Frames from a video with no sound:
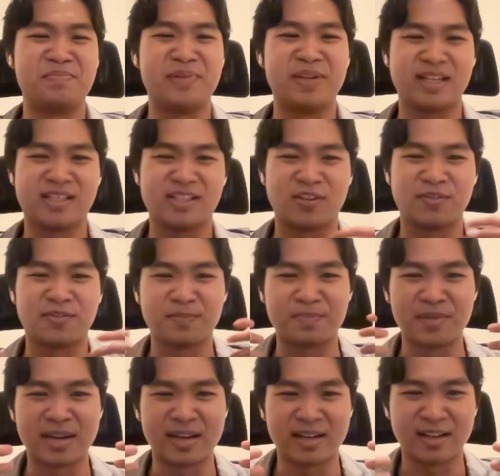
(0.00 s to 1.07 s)
because of
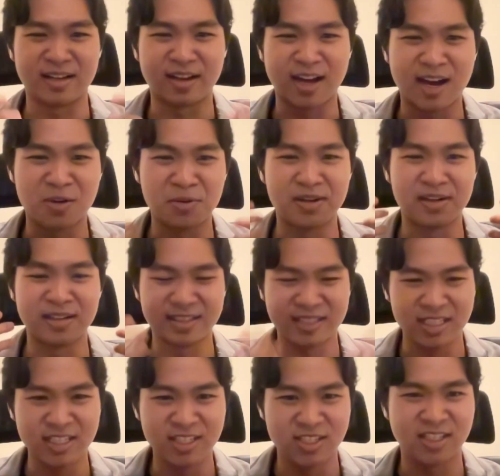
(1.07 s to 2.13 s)
our
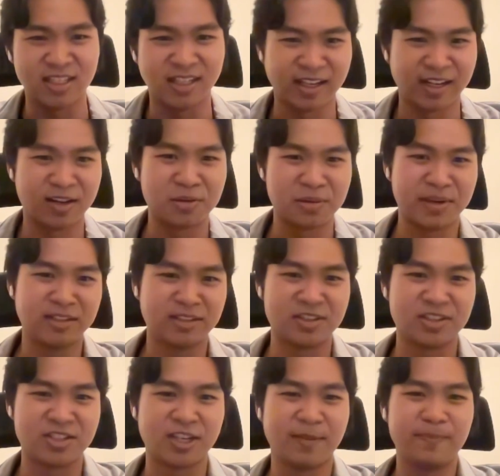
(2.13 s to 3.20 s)
teaching and our
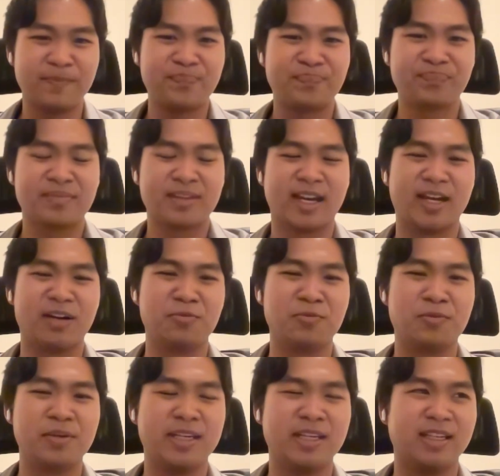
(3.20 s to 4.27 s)
mentorship. And
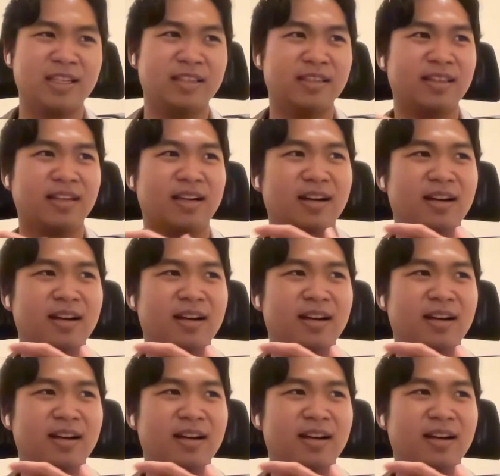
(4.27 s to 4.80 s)
we